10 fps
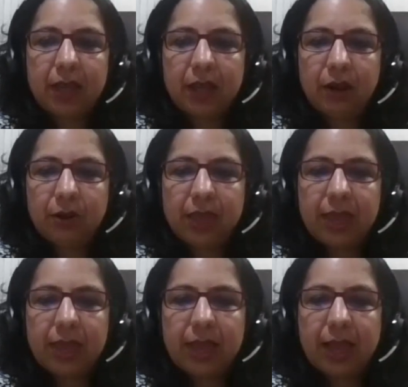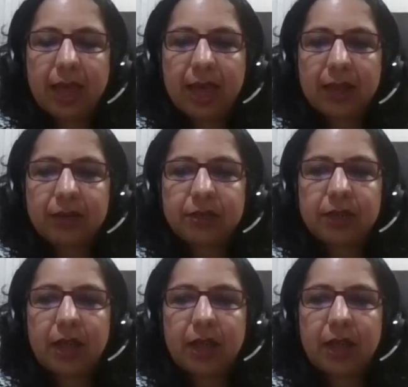looking at